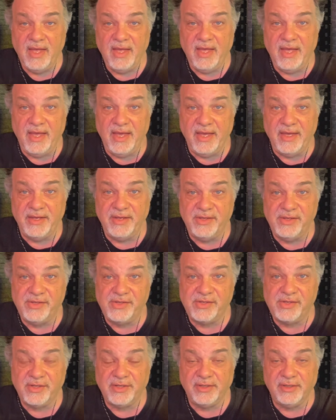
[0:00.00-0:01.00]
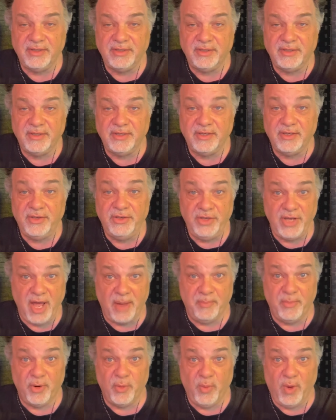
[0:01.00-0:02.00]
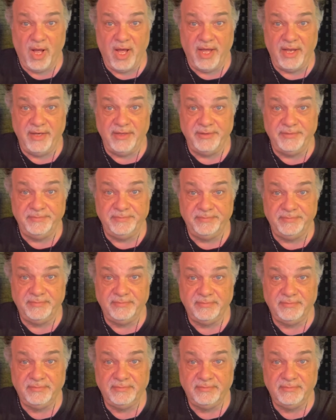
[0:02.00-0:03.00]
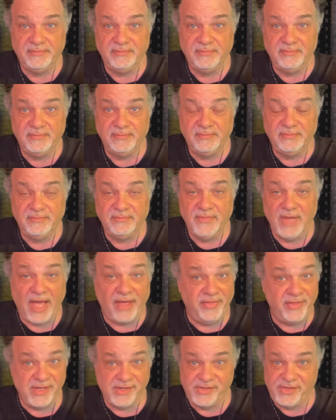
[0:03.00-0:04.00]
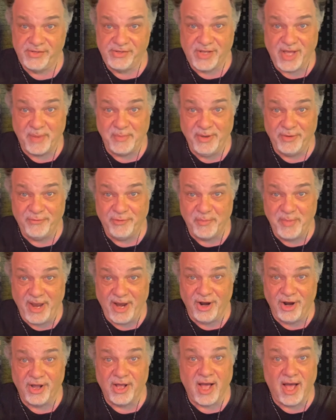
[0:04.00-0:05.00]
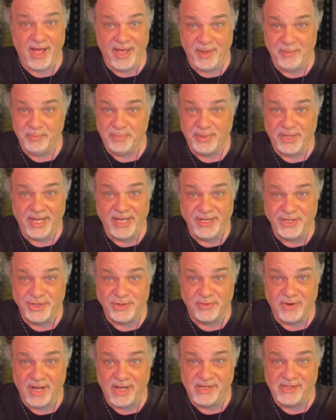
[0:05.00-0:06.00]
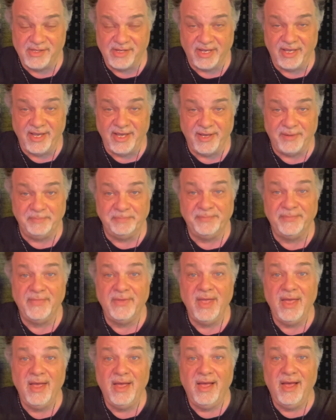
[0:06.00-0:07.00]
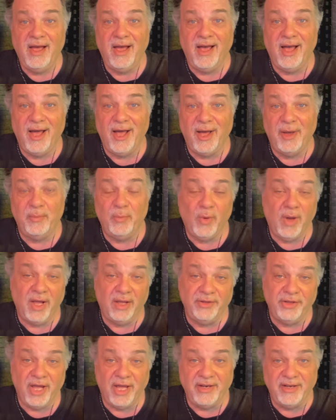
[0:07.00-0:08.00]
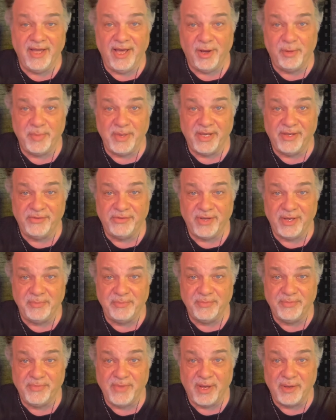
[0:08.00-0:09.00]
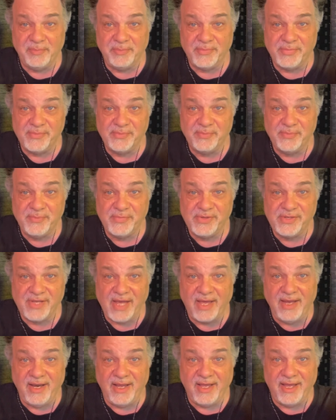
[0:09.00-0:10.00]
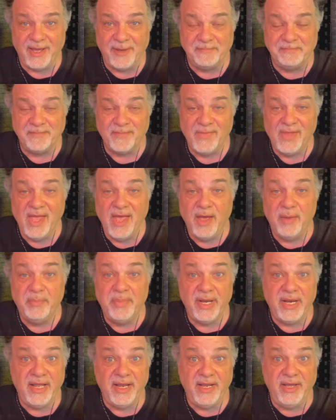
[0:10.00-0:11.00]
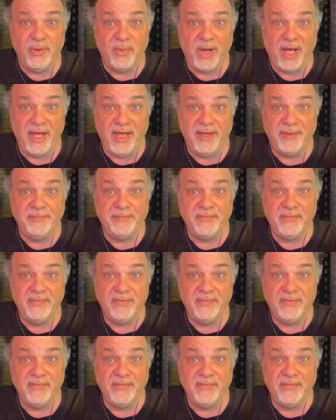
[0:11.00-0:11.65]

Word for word: is, number one, and this is coming from Eric, I am plagiarizing him. Um, well, not now because I'm I'm citing him. But anyway,